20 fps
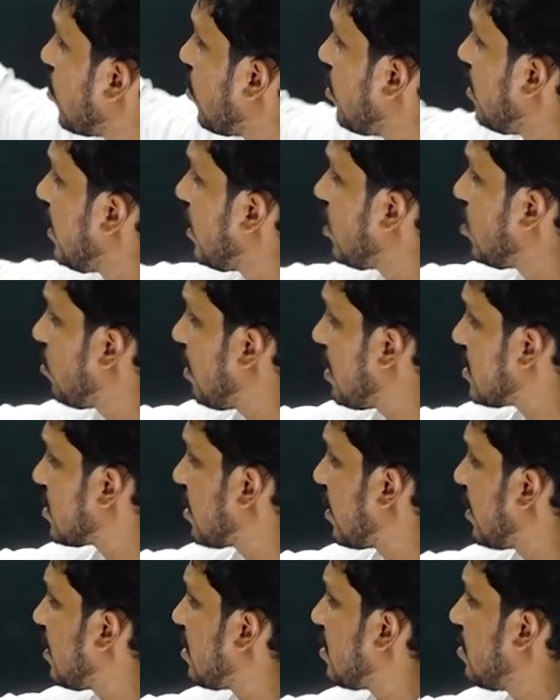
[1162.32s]
only 2 as
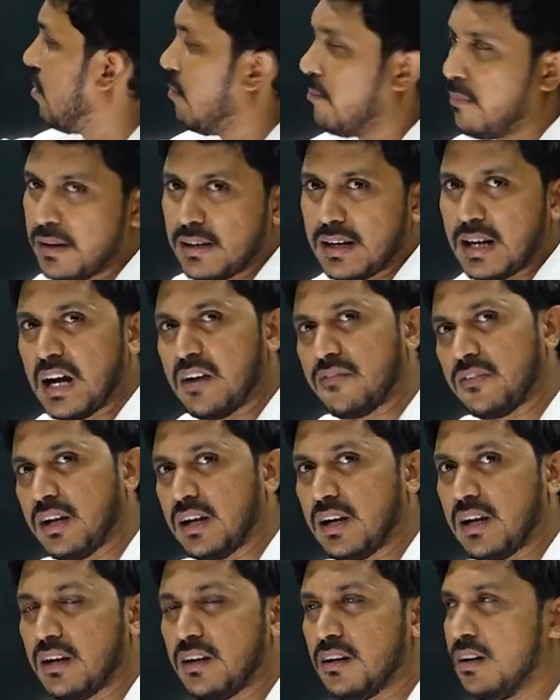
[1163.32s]
correct but I have
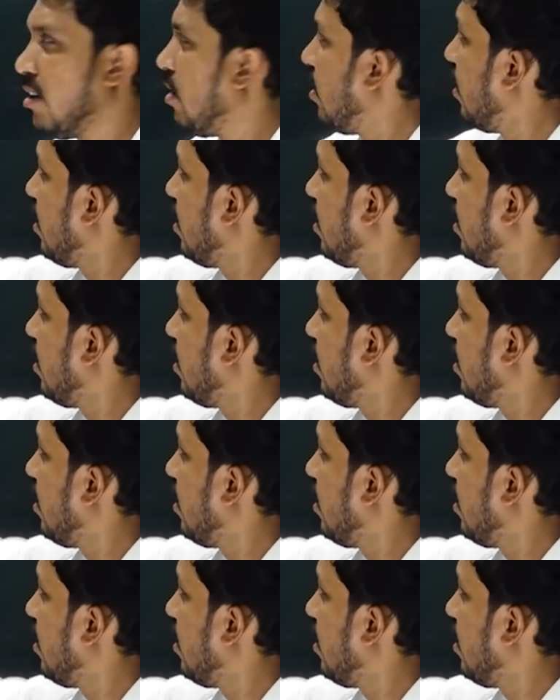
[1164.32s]
taken